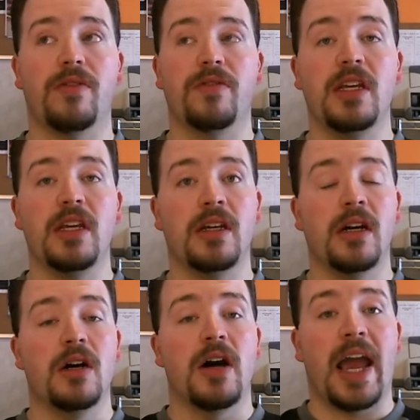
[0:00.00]
of the
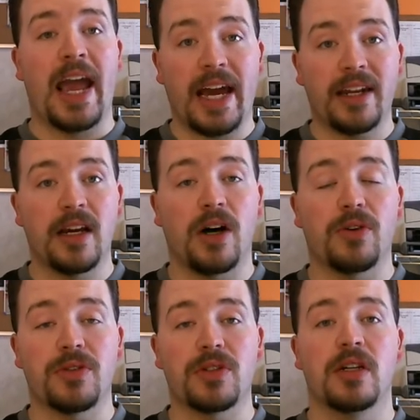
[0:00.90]

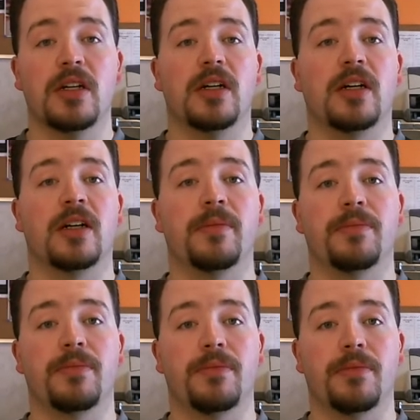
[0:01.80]
handouts,
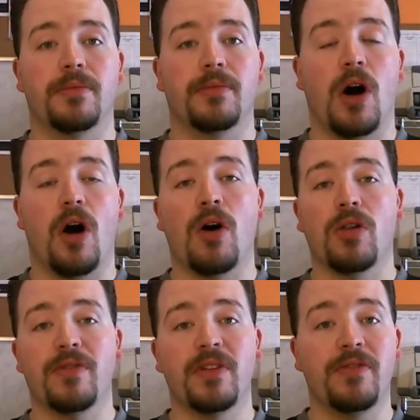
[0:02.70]

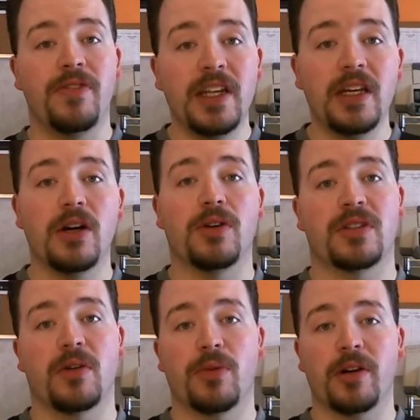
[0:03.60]
all of the videos
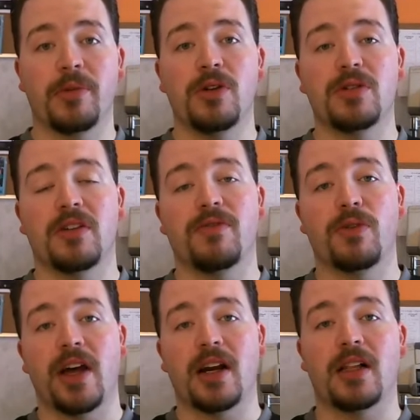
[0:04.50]
that we're going to be using
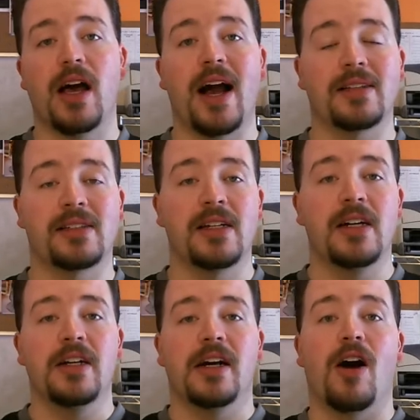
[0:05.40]
for that class
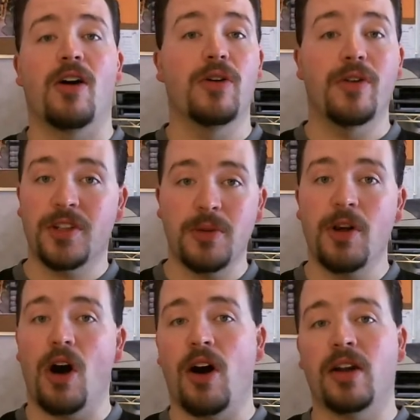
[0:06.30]
are going to
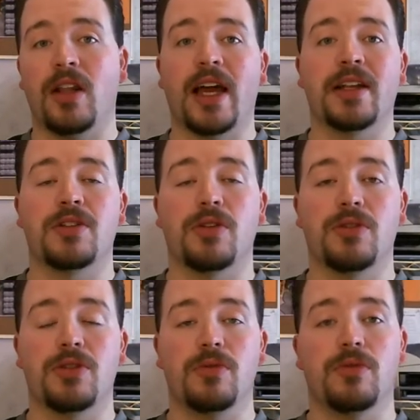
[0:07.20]
be online.
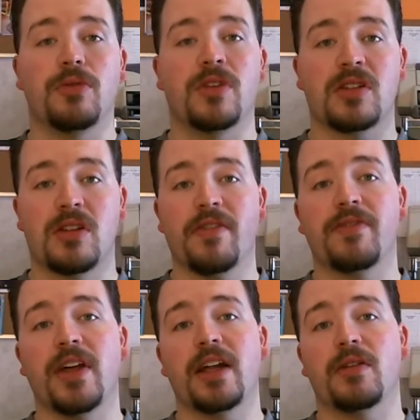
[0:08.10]
So the
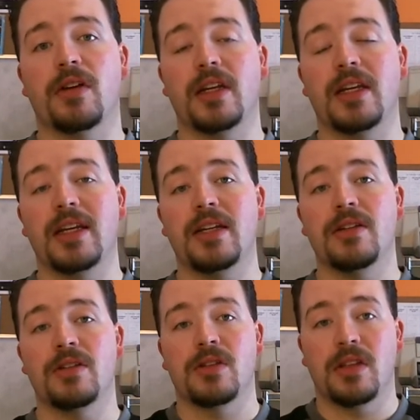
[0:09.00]
stuff that
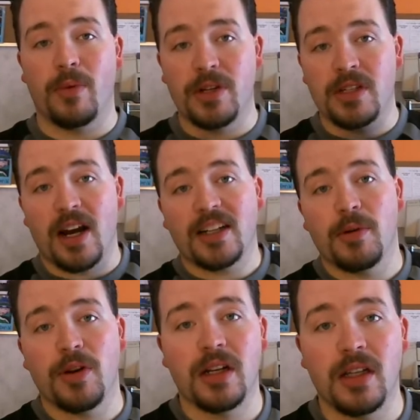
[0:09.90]
we talked
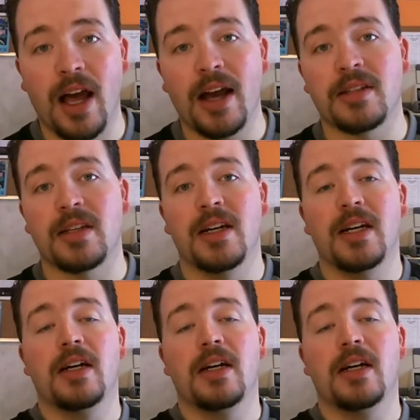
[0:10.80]
about in class